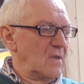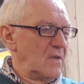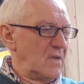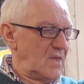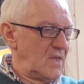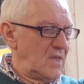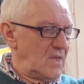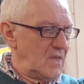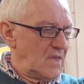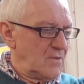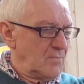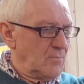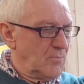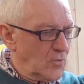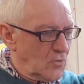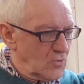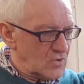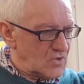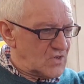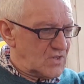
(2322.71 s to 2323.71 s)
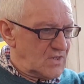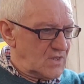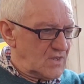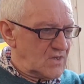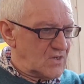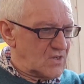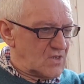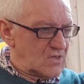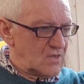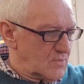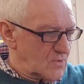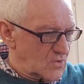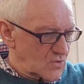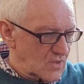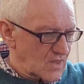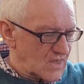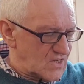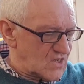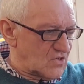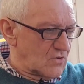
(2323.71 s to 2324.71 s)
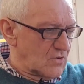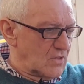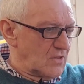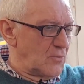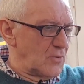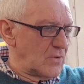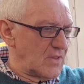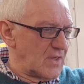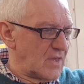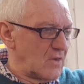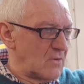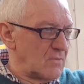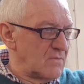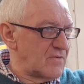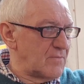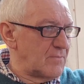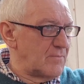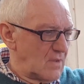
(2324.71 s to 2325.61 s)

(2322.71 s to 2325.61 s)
He imports these. So that's really where they come from.